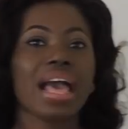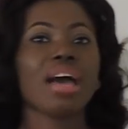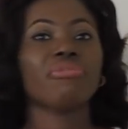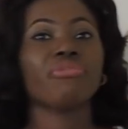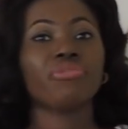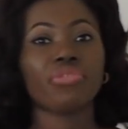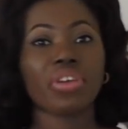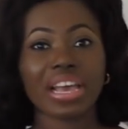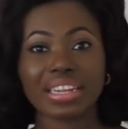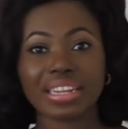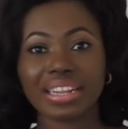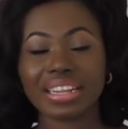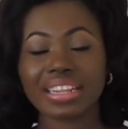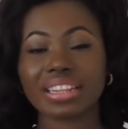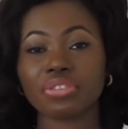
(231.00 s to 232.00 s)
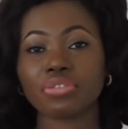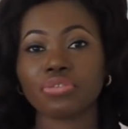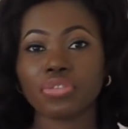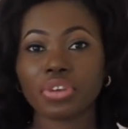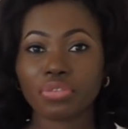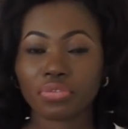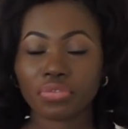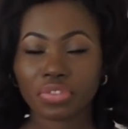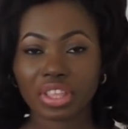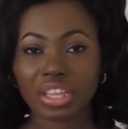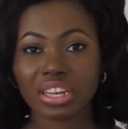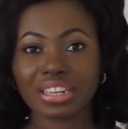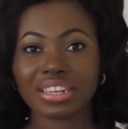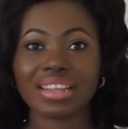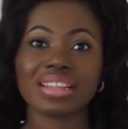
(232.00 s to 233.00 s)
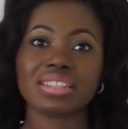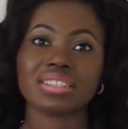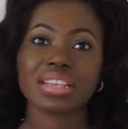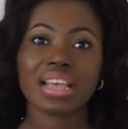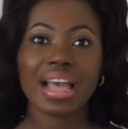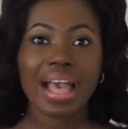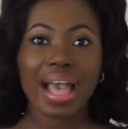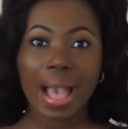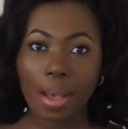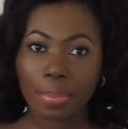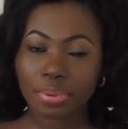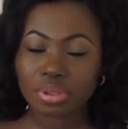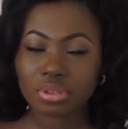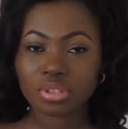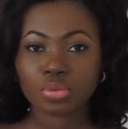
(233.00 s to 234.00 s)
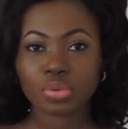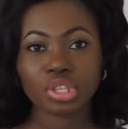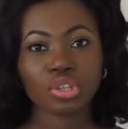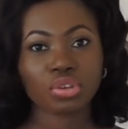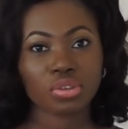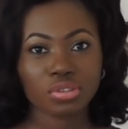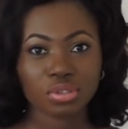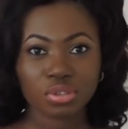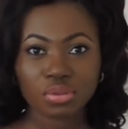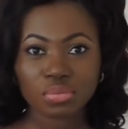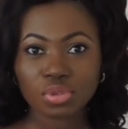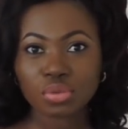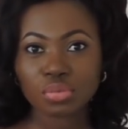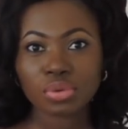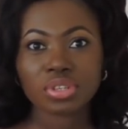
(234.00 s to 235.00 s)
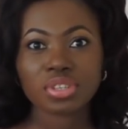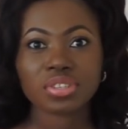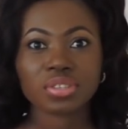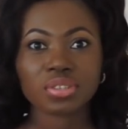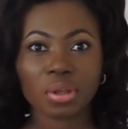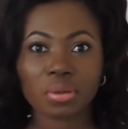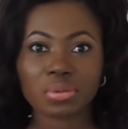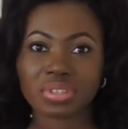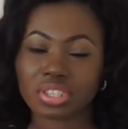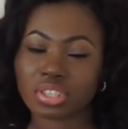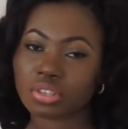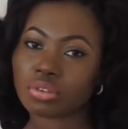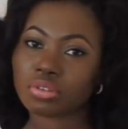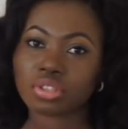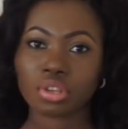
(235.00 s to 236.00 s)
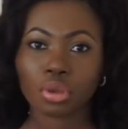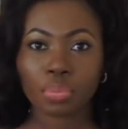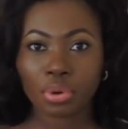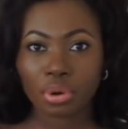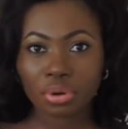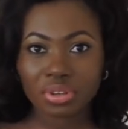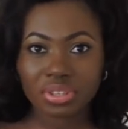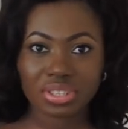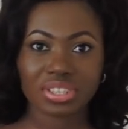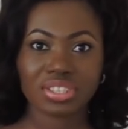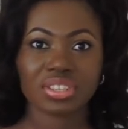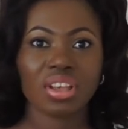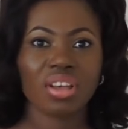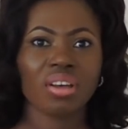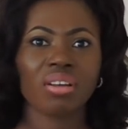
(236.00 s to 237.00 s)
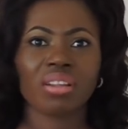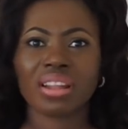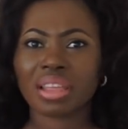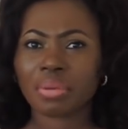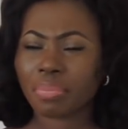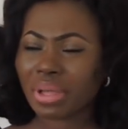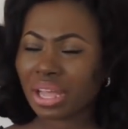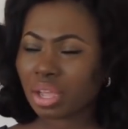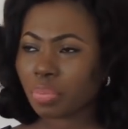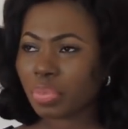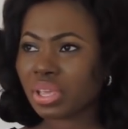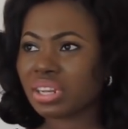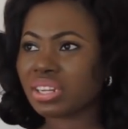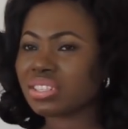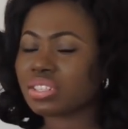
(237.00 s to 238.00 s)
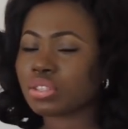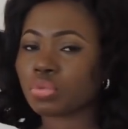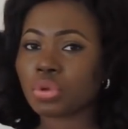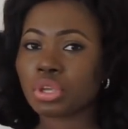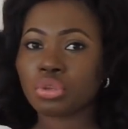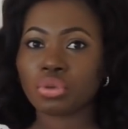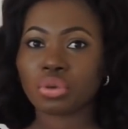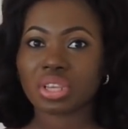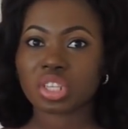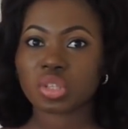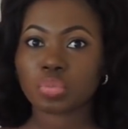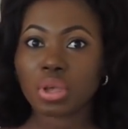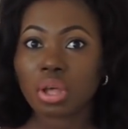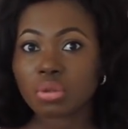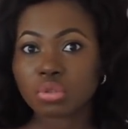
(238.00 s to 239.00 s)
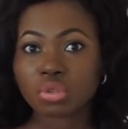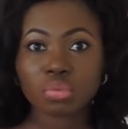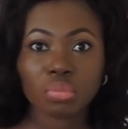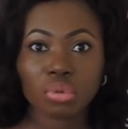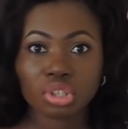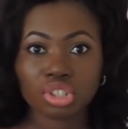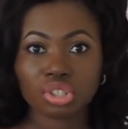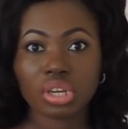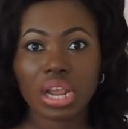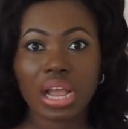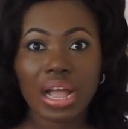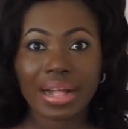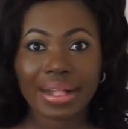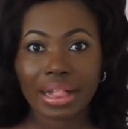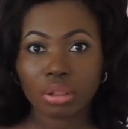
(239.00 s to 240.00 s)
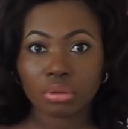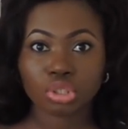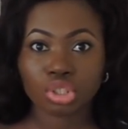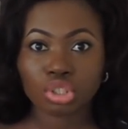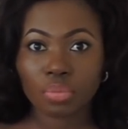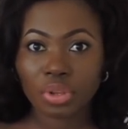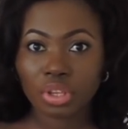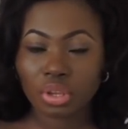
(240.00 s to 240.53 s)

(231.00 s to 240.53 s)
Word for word: and finally, the fifth thing that happens when you consume too much salt is osteoporosis or like back pain. This is when you expel too much calcium